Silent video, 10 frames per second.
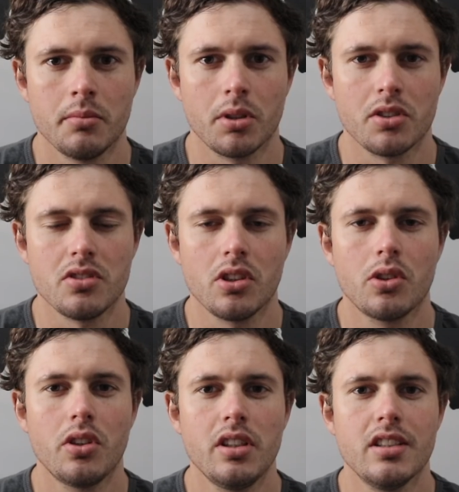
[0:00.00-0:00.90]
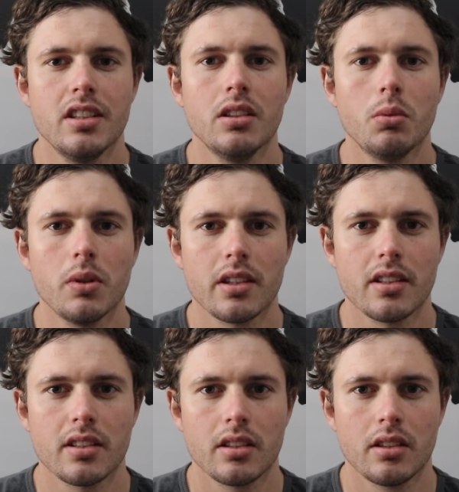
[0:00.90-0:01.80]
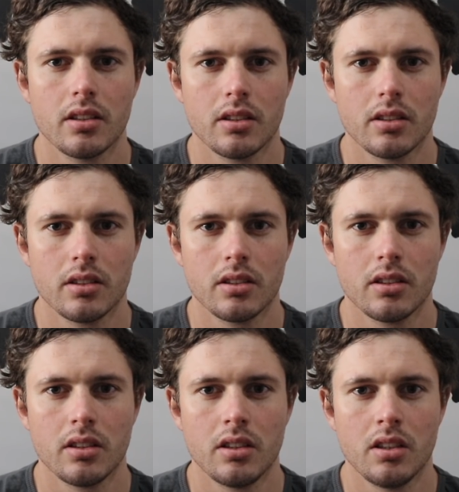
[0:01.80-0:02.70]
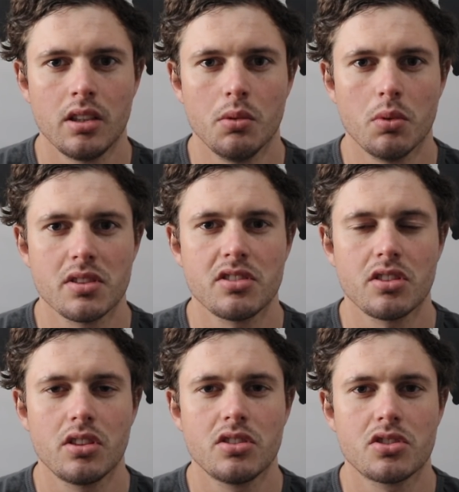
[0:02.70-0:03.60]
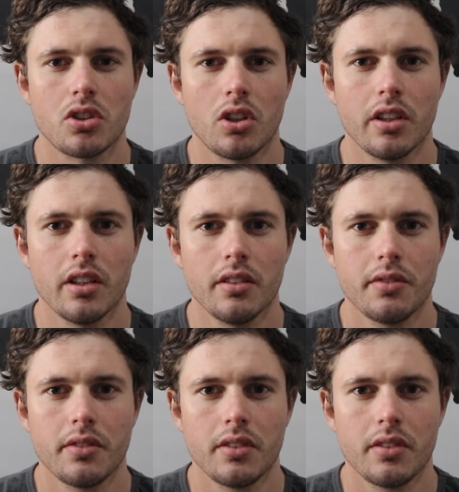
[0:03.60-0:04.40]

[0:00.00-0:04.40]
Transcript: because he couldn't deal with it. He wasn't strong enough.